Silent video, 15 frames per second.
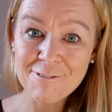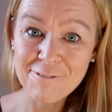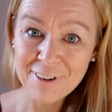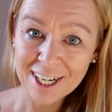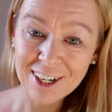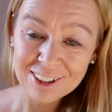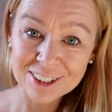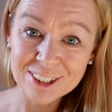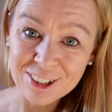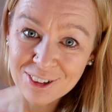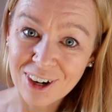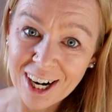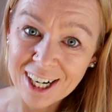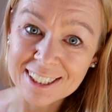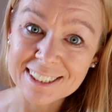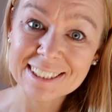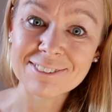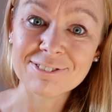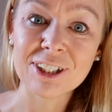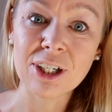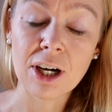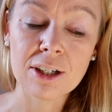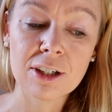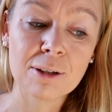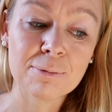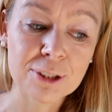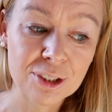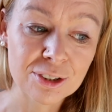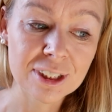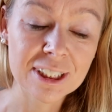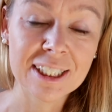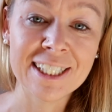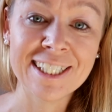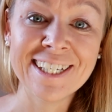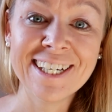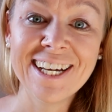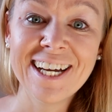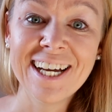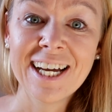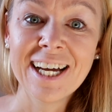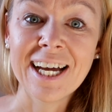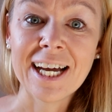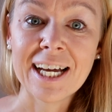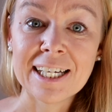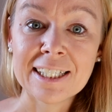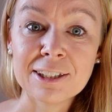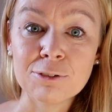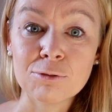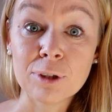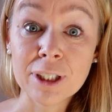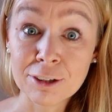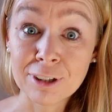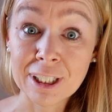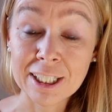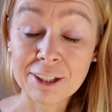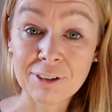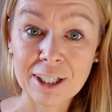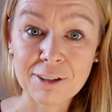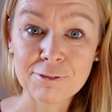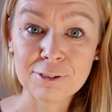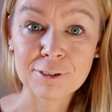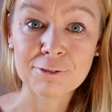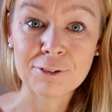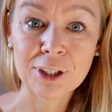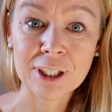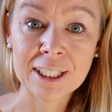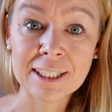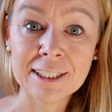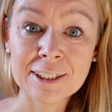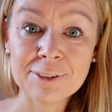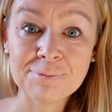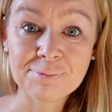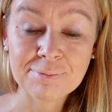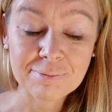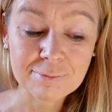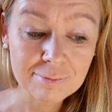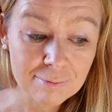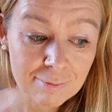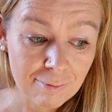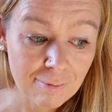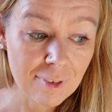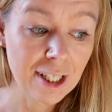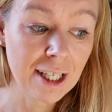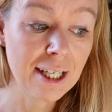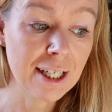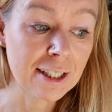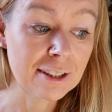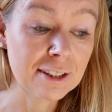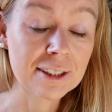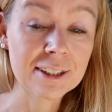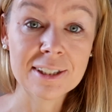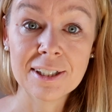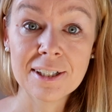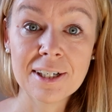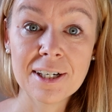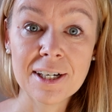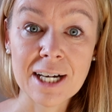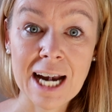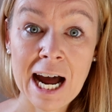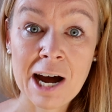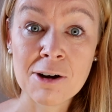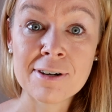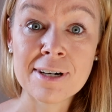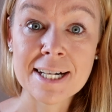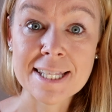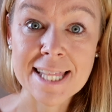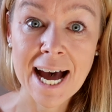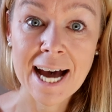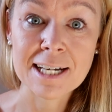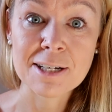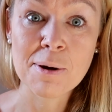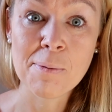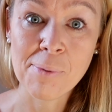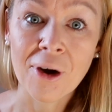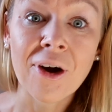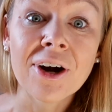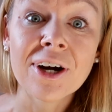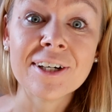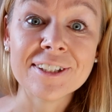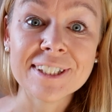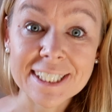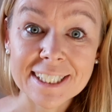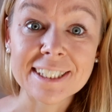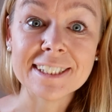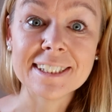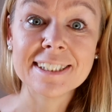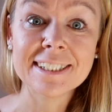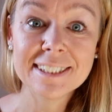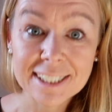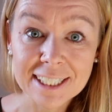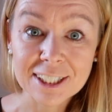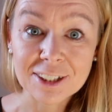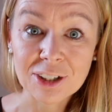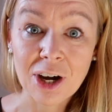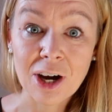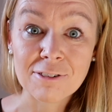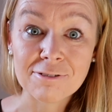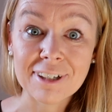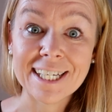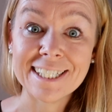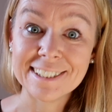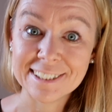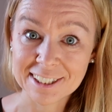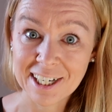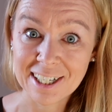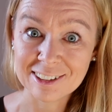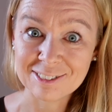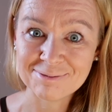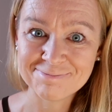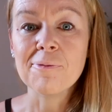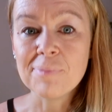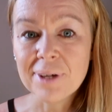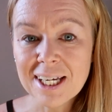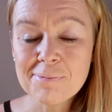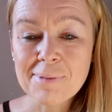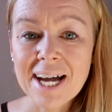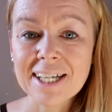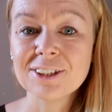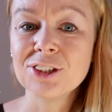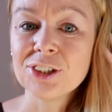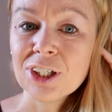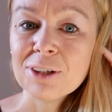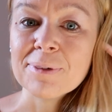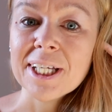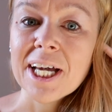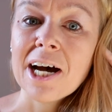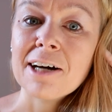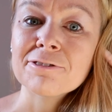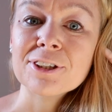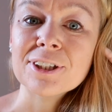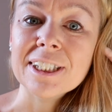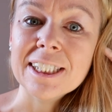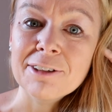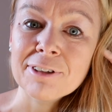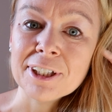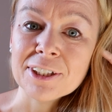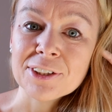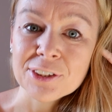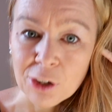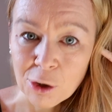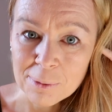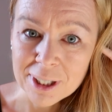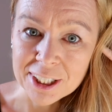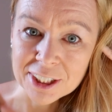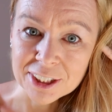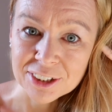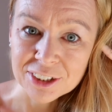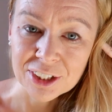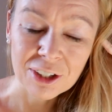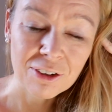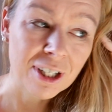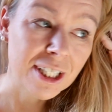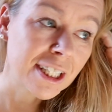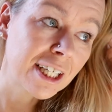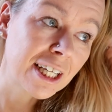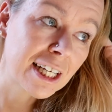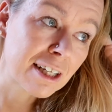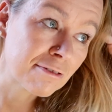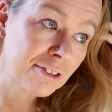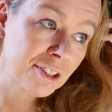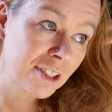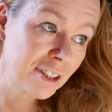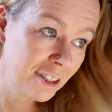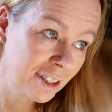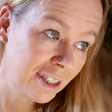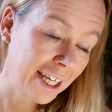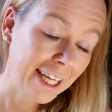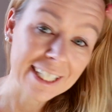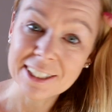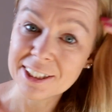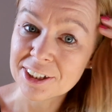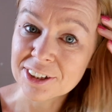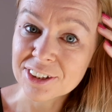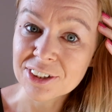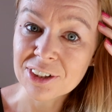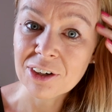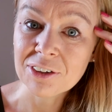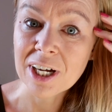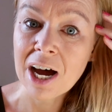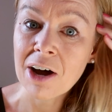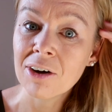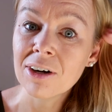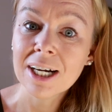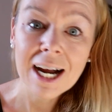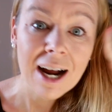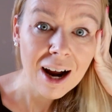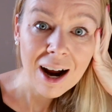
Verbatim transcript: fingers crossed we got an opportunity and we are really grateful for it. And now that part is ticked off and done. Being back in Germany after leaving so many years ago, I think I left 8 years ago now,